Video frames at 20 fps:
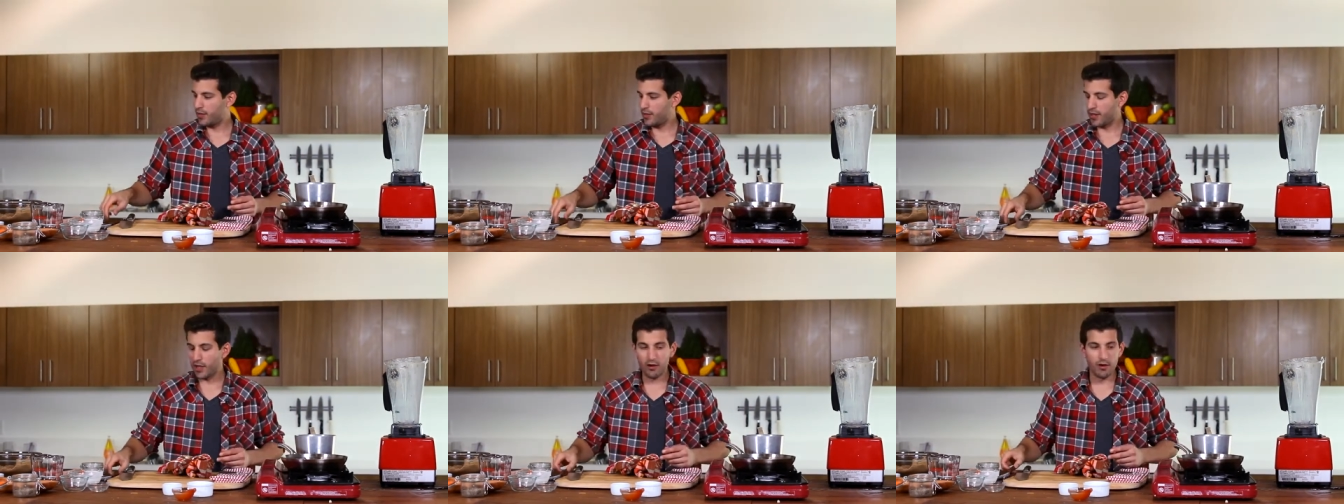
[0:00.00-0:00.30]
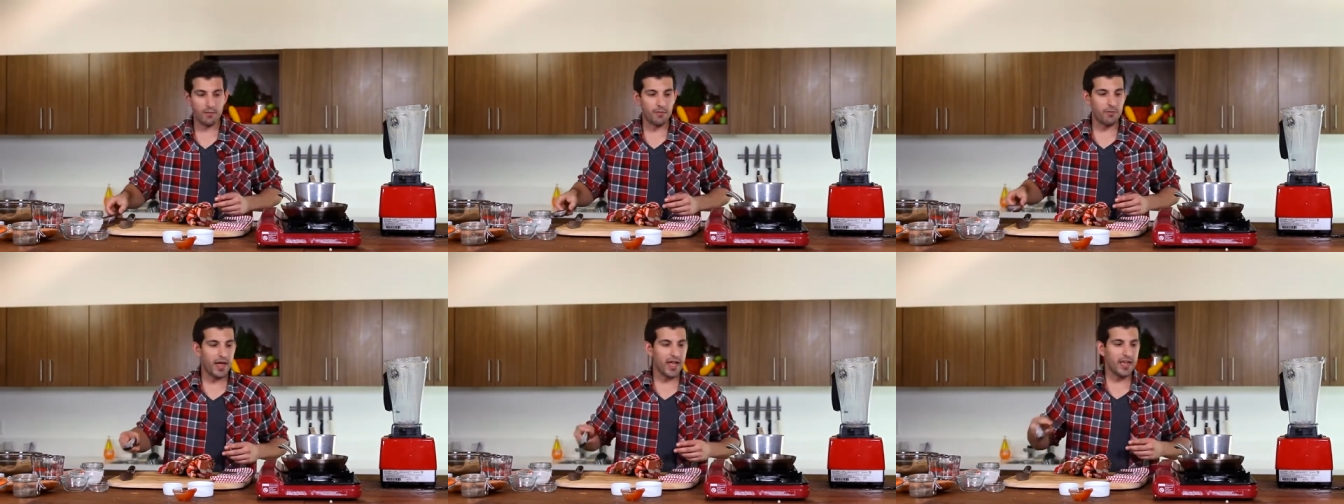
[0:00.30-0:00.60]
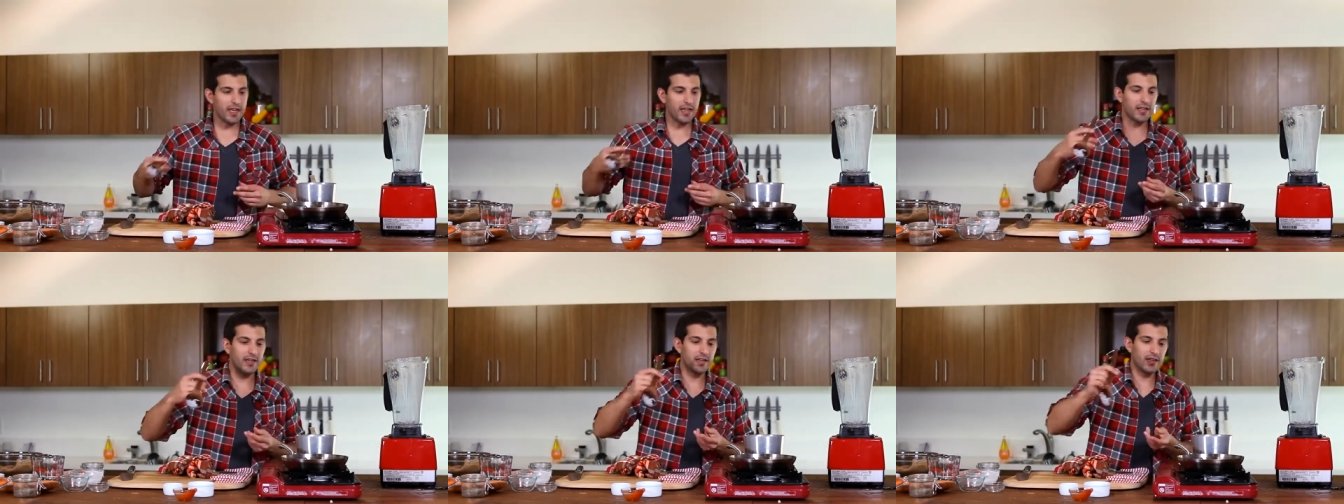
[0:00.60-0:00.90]
Now my
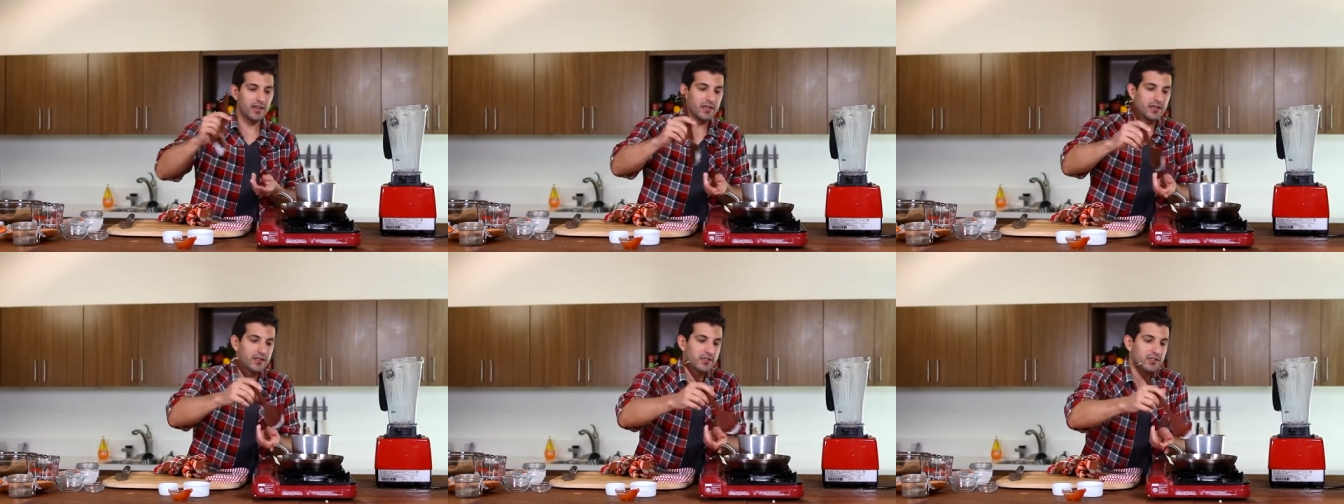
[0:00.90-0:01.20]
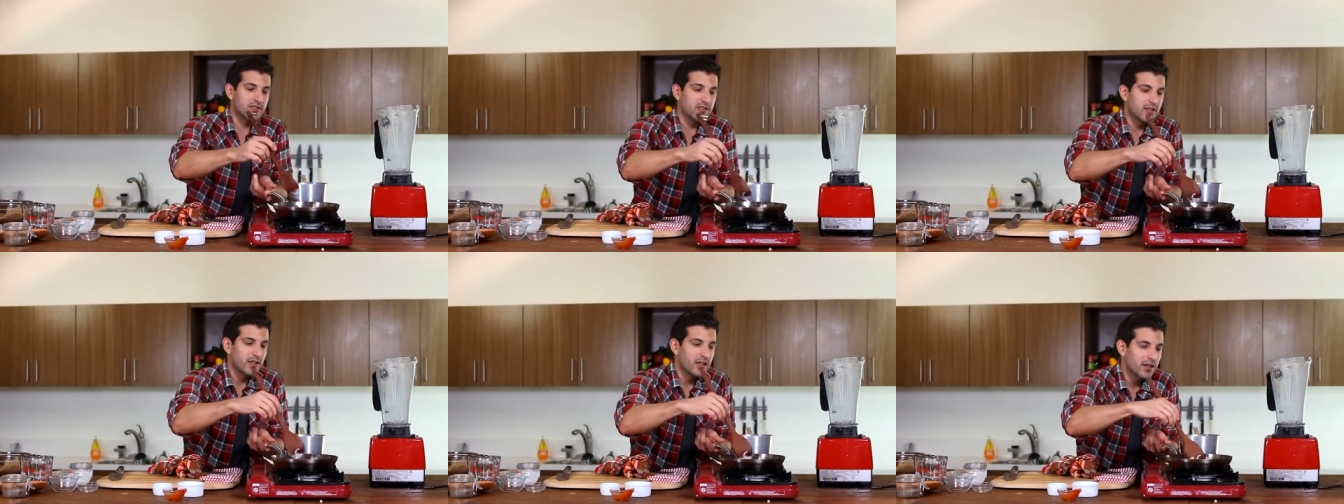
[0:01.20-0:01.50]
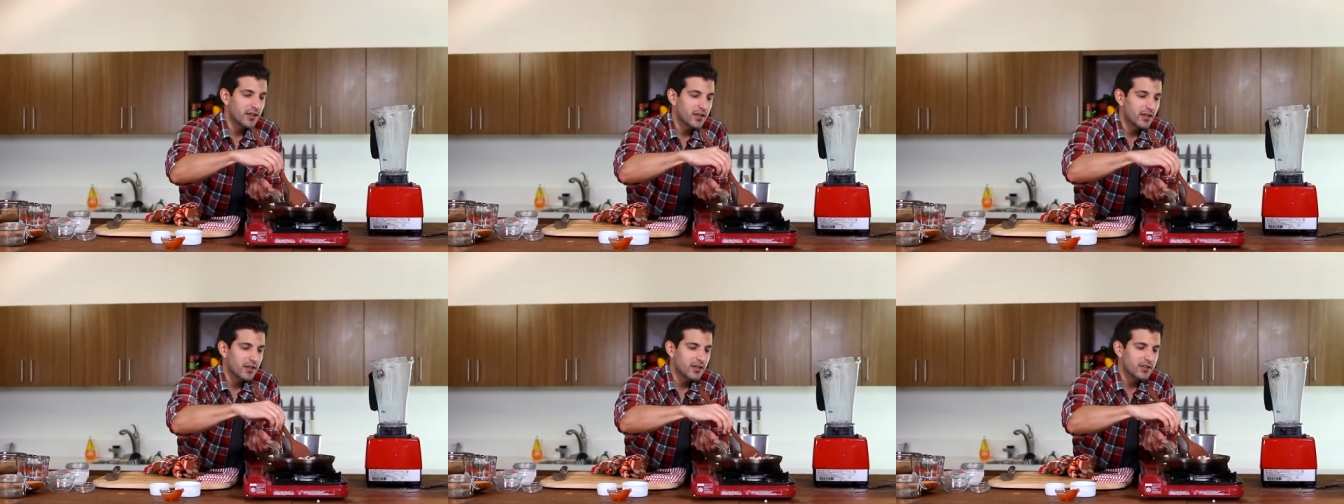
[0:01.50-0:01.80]
bacon is
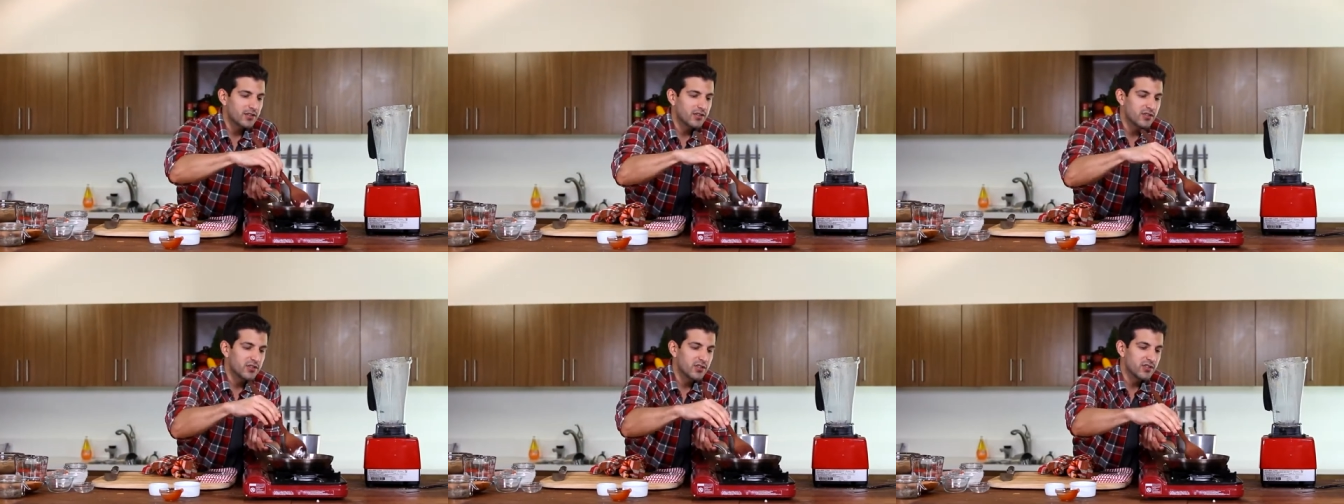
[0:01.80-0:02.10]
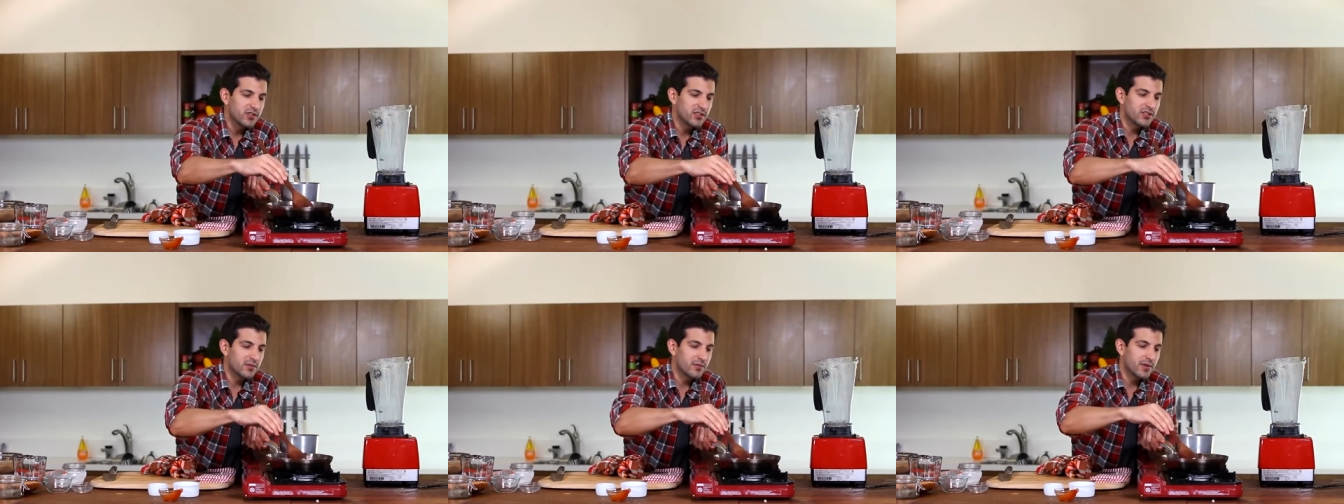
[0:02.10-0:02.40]
just